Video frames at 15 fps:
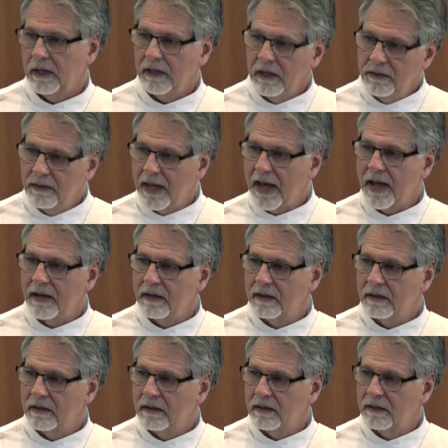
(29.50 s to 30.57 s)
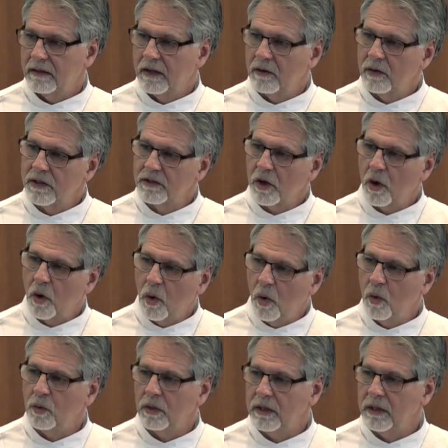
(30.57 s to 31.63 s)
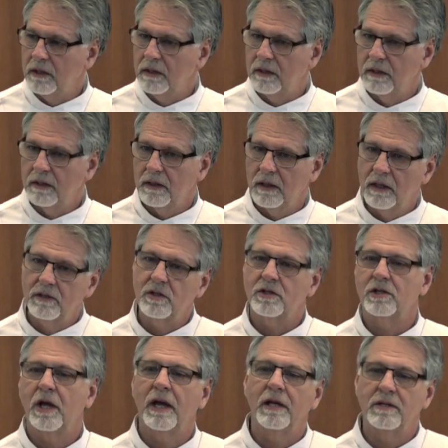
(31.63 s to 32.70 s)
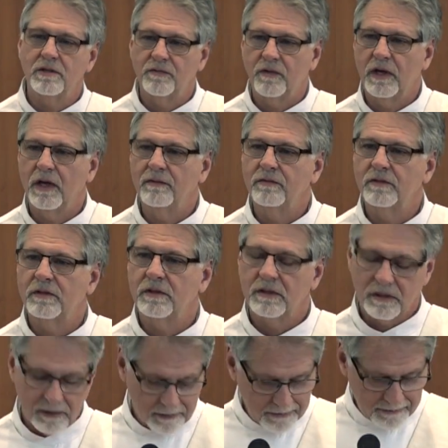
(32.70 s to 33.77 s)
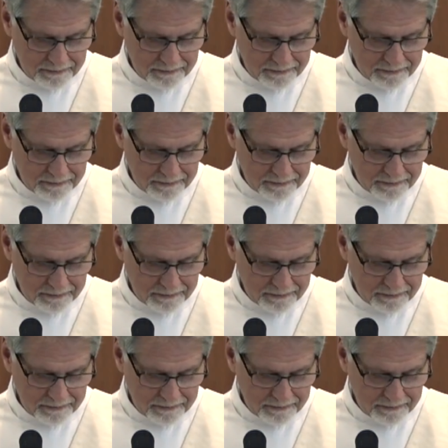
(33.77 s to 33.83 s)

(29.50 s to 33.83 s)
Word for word: And in that, there is a holy exchange of gifts.